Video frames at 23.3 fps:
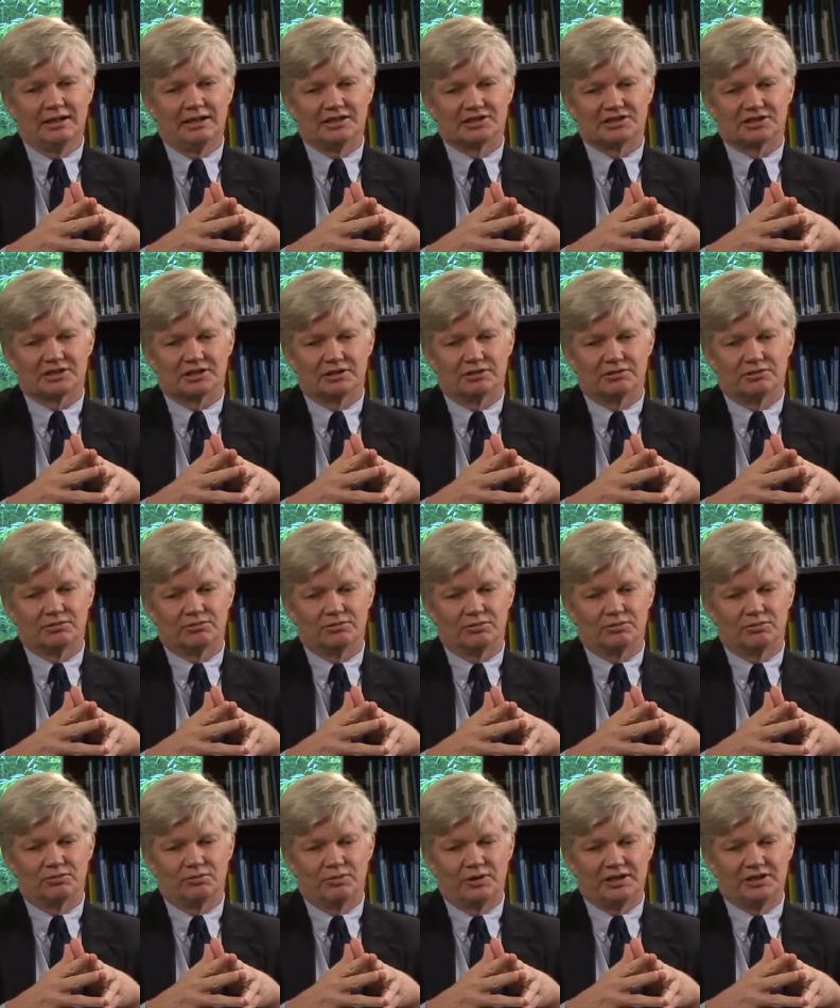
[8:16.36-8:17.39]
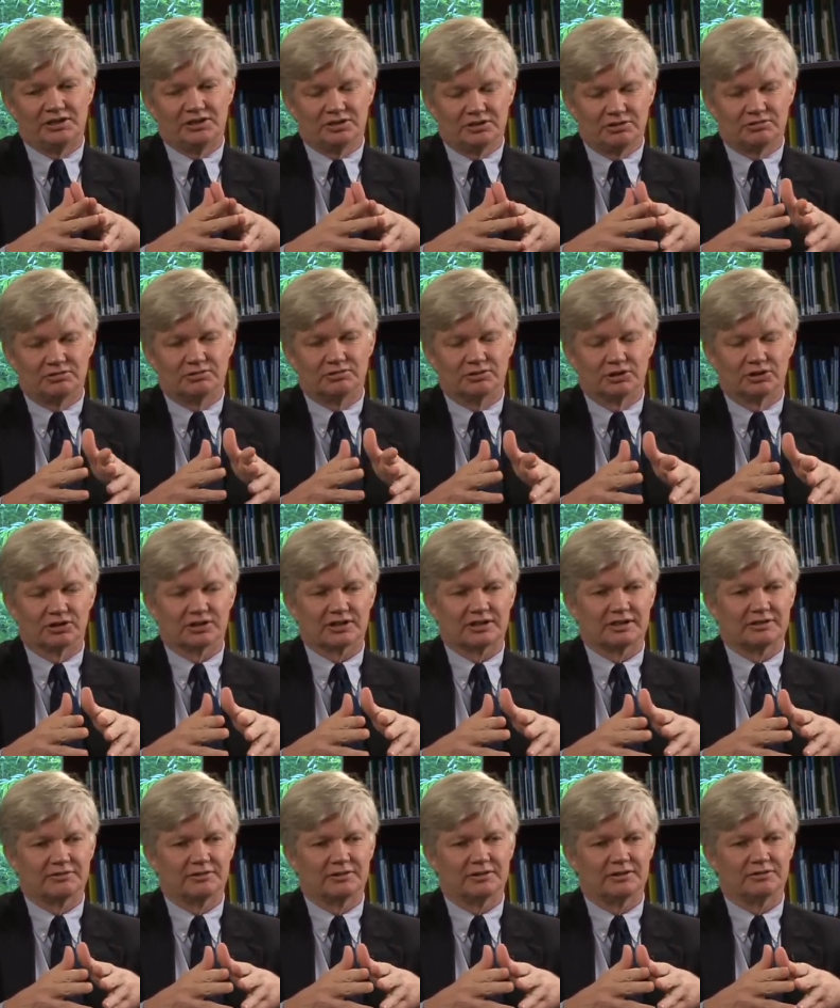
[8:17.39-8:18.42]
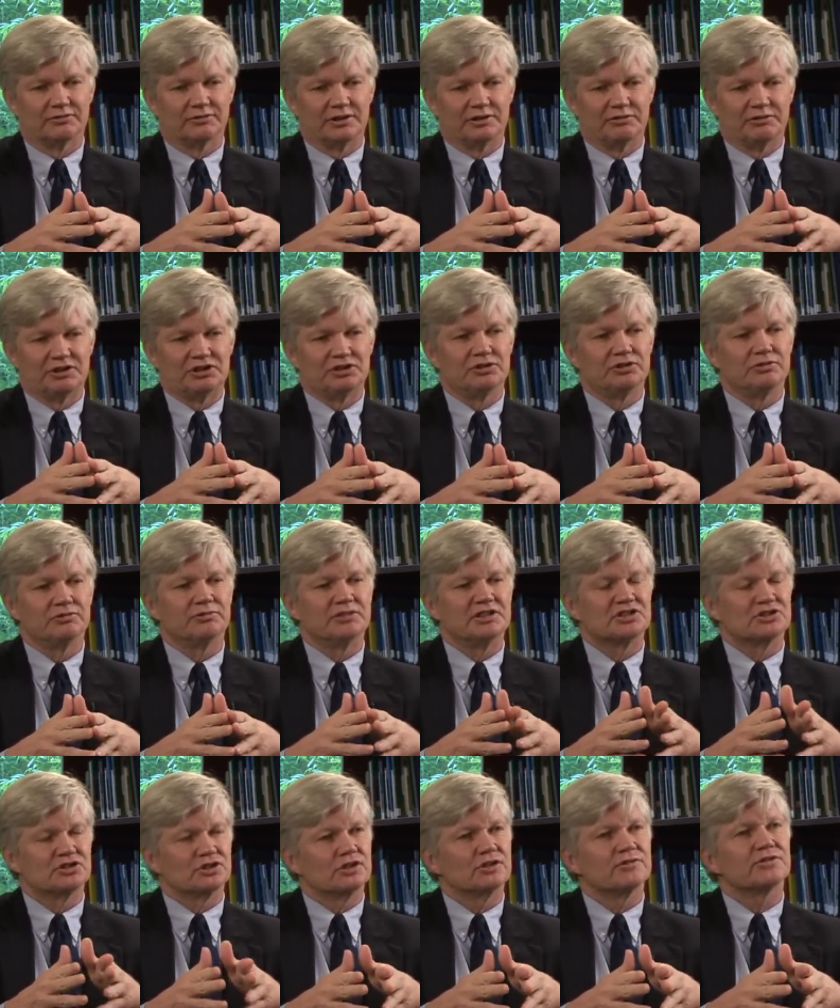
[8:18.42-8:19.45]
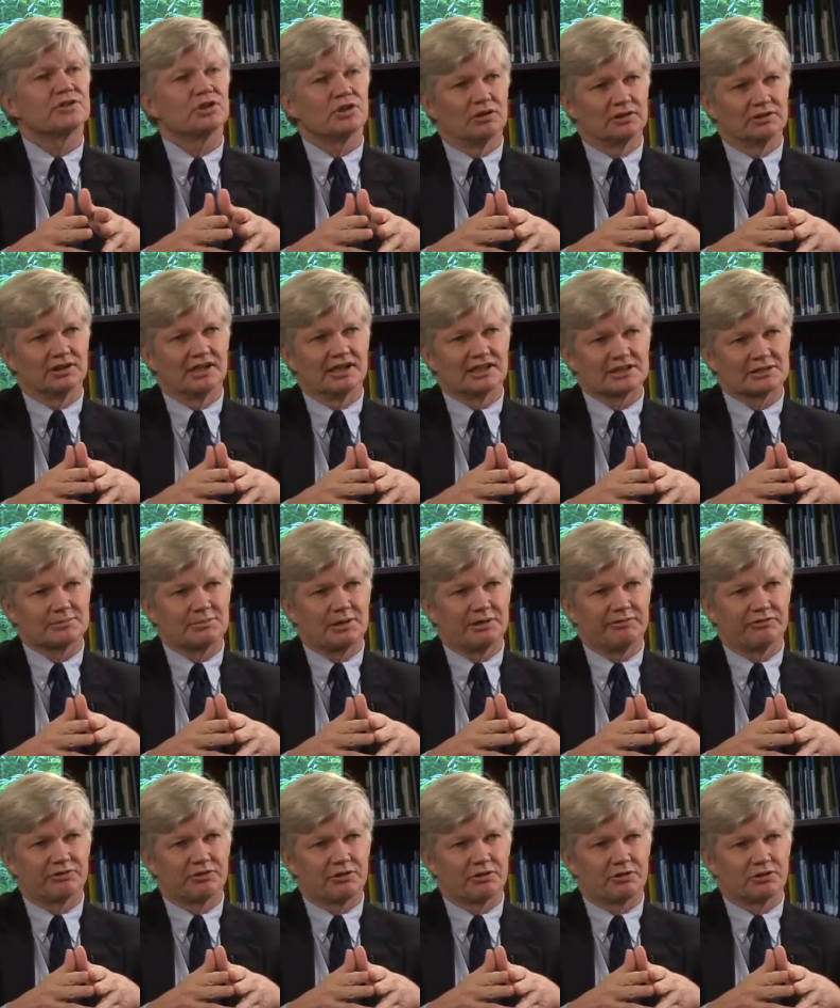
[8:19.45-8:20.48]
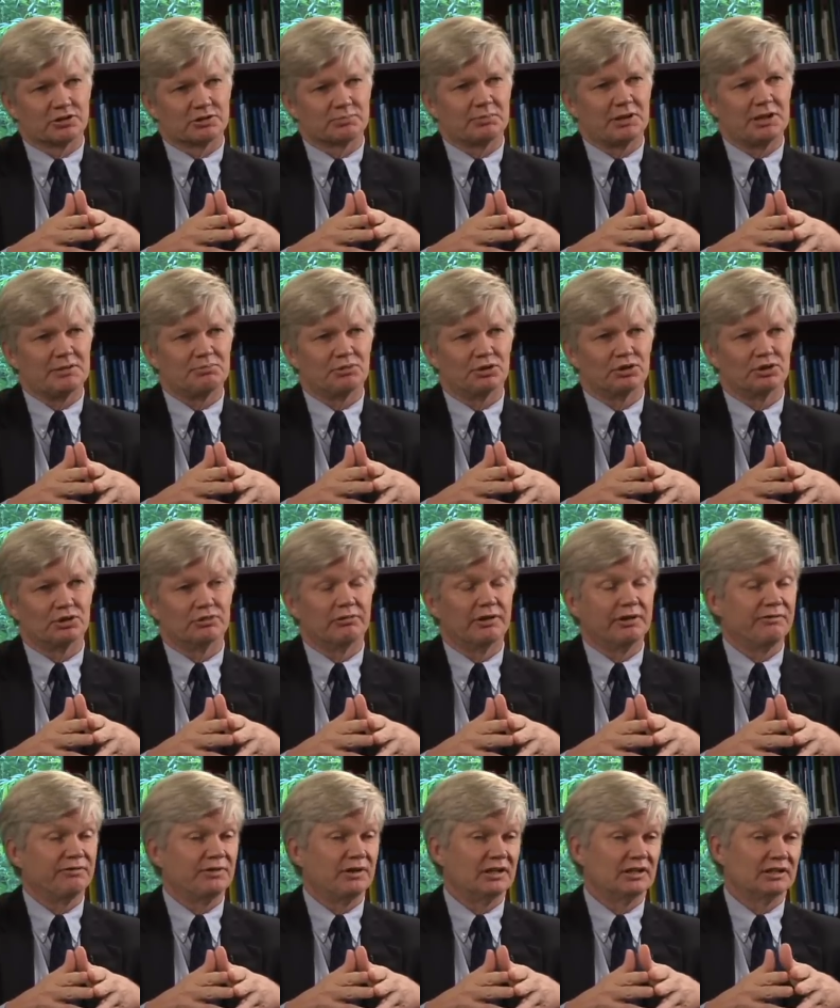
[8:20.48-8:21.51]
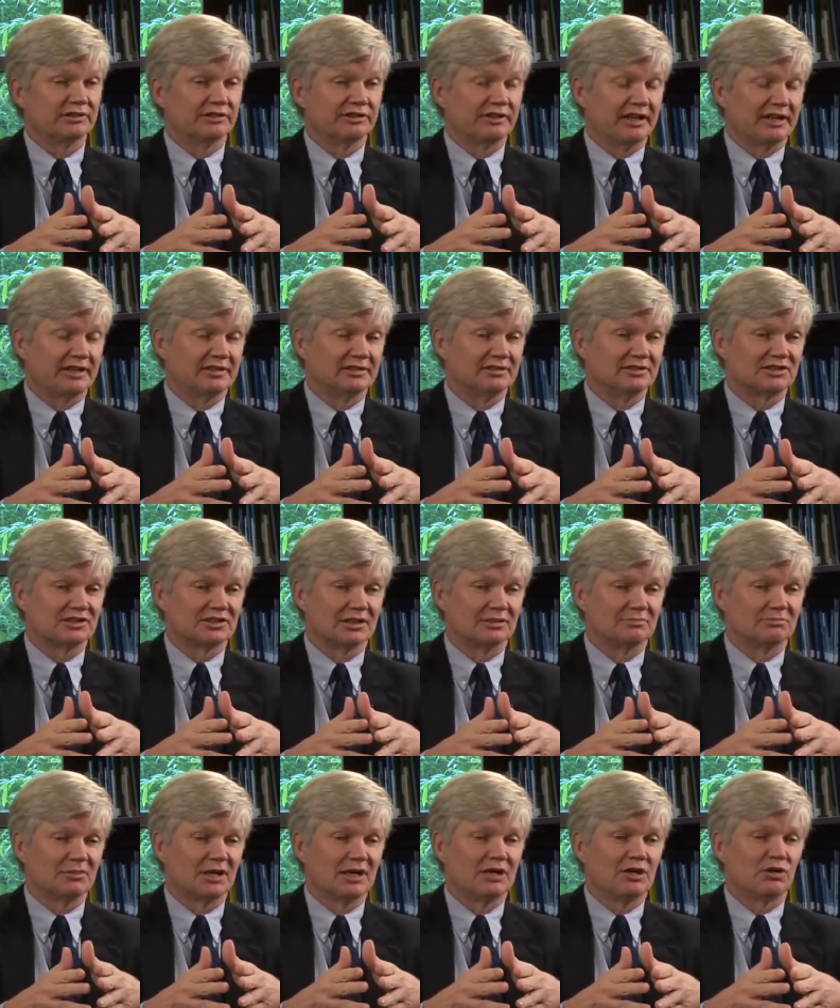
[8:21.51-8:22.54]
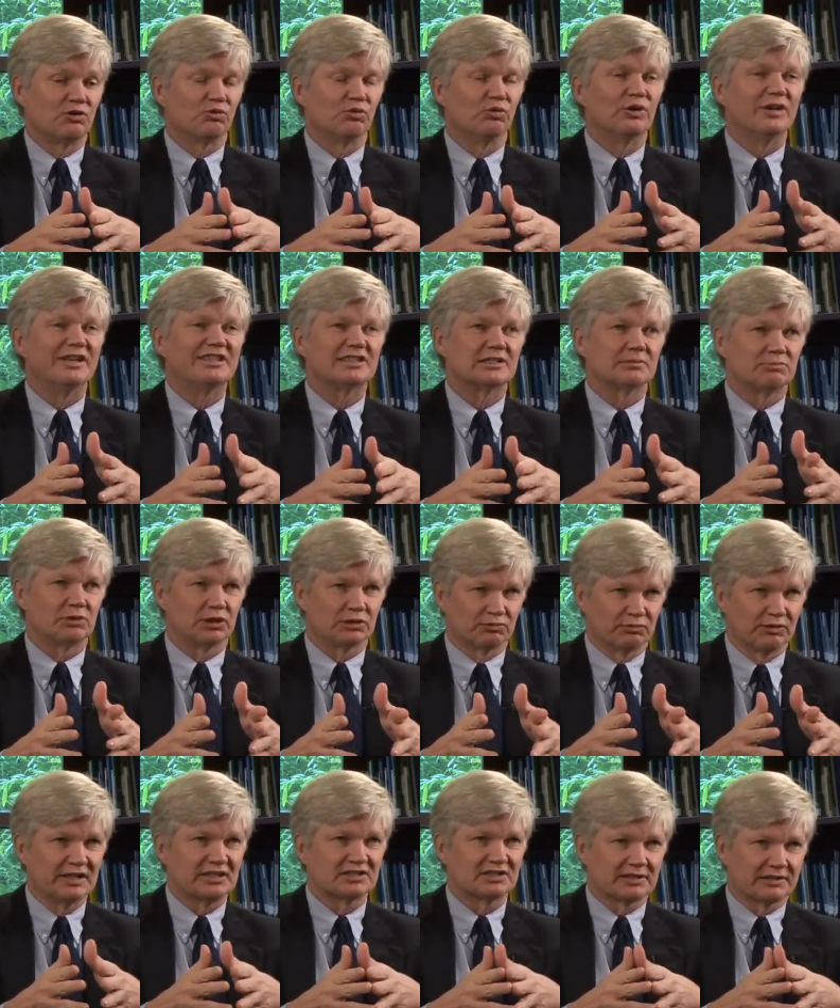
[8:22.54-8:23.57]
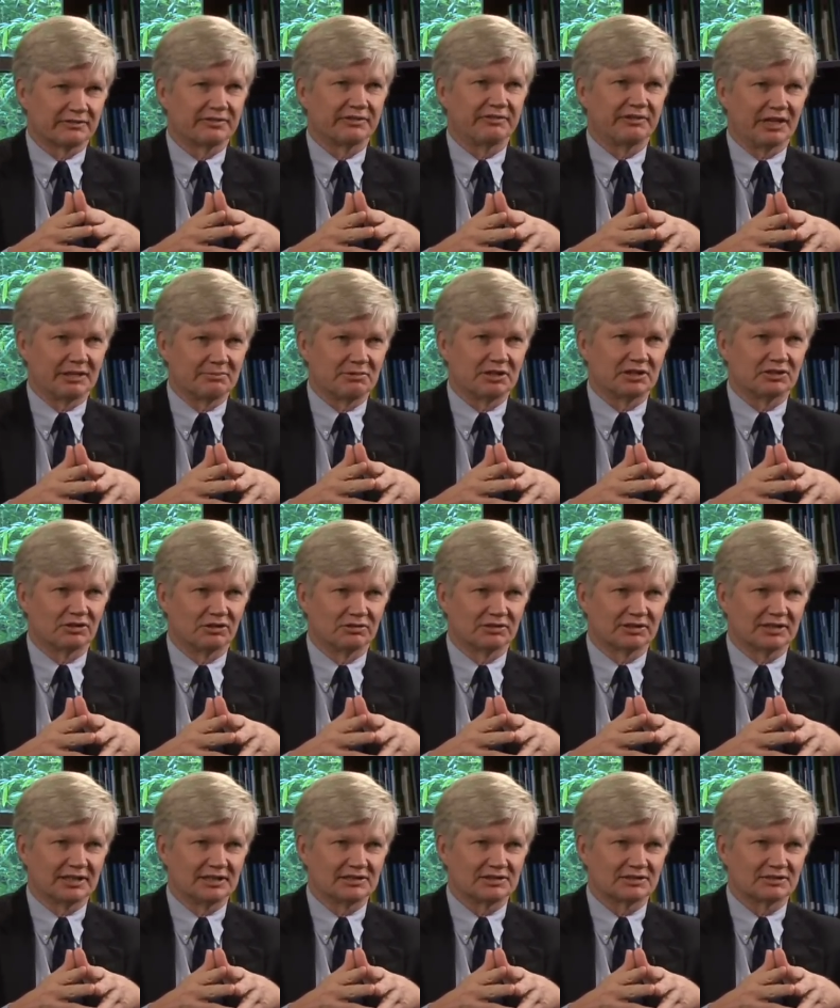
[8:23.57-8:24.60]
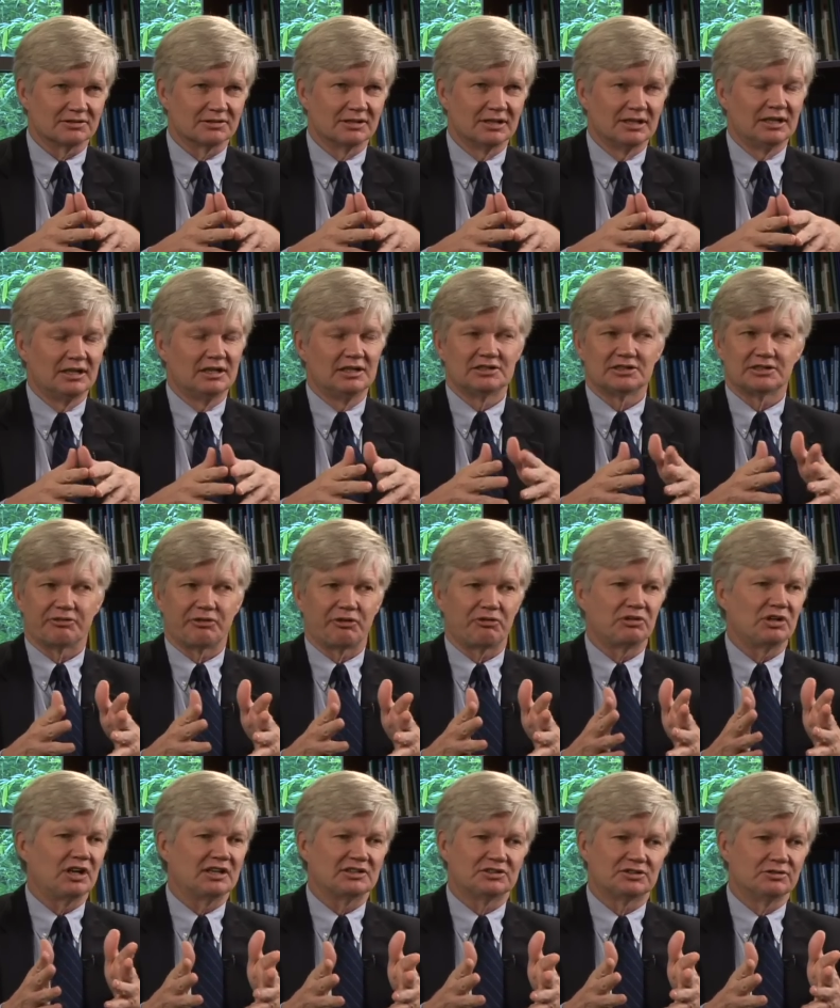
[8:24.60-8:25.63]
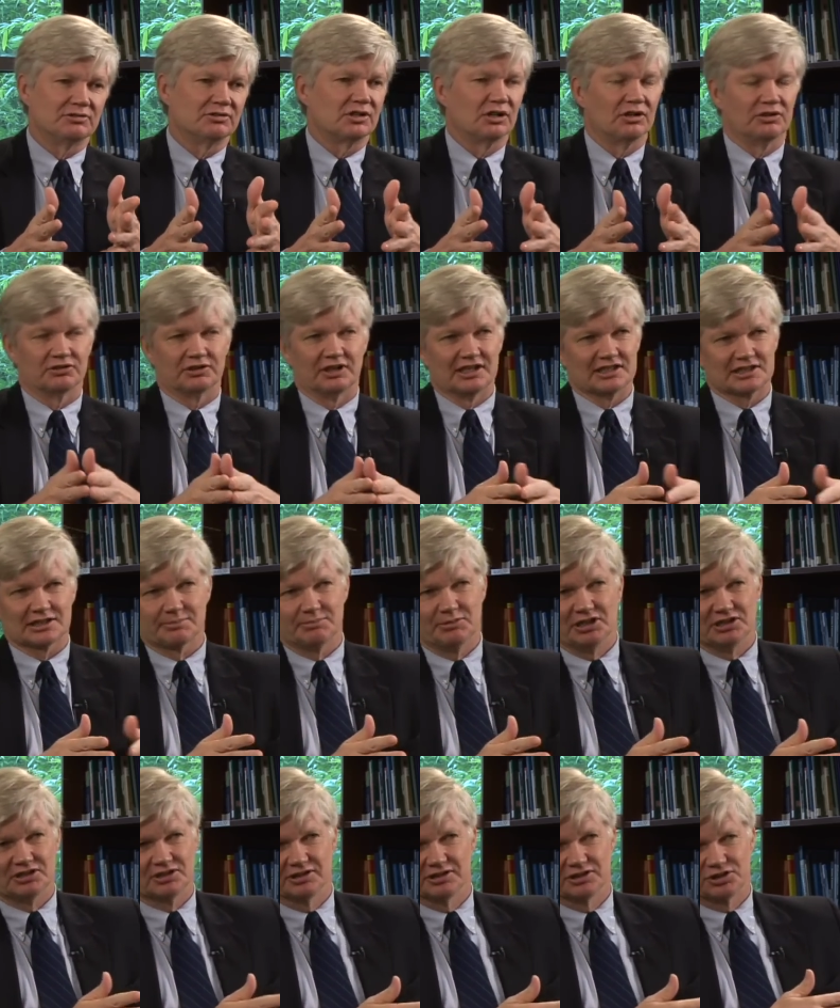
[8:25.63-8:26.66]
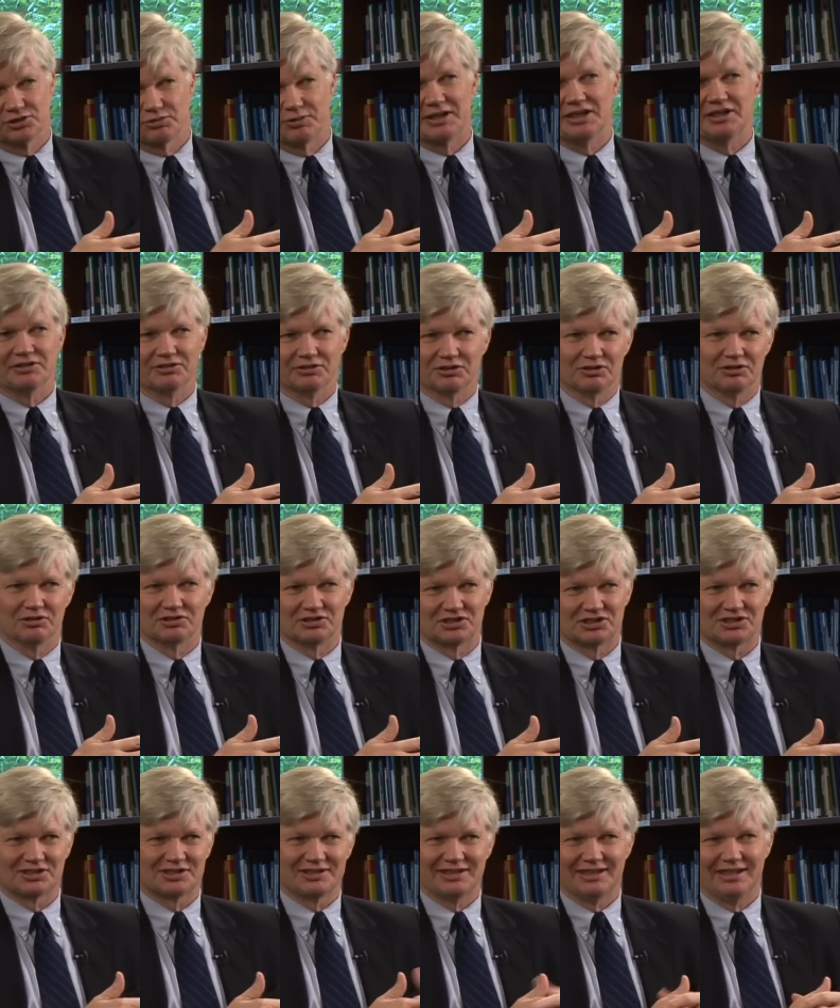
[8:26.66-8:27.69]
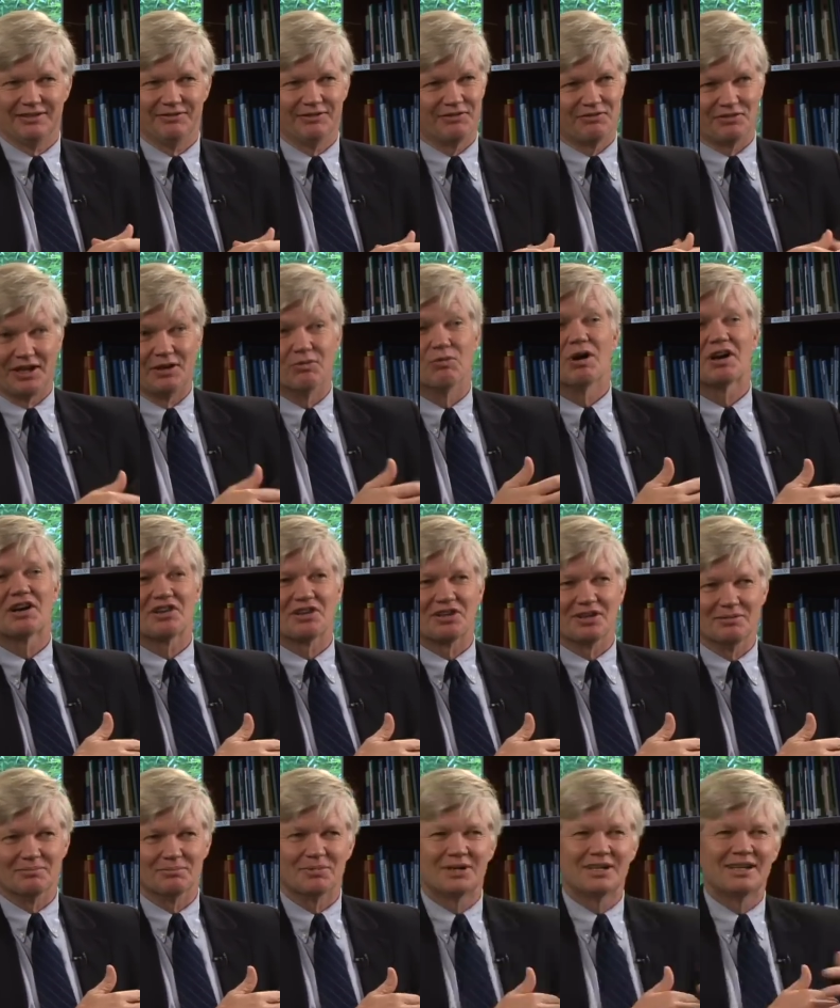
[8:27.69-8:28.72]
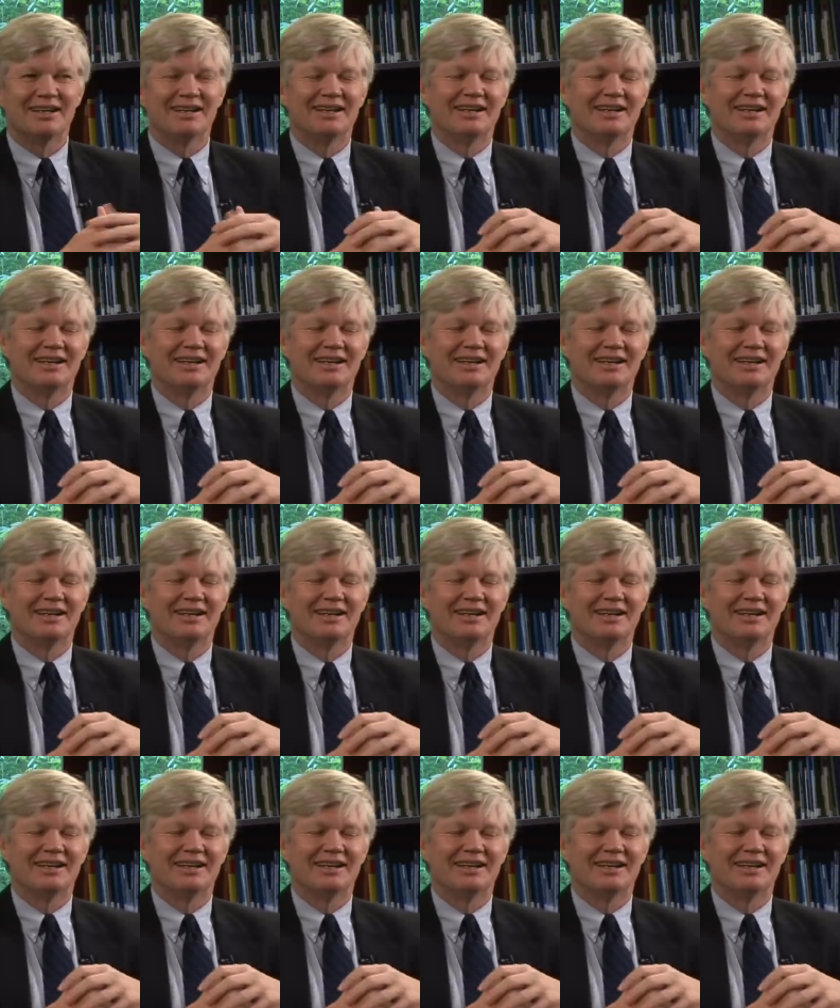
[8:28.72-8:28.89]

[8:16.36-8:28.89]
And so we do look, we, we do reserve colonoscopy for those people who we feel are at some reasonable risk of developing colon cancer. So we would not do colonoscopies on 20-year-olds, even if they wanted them,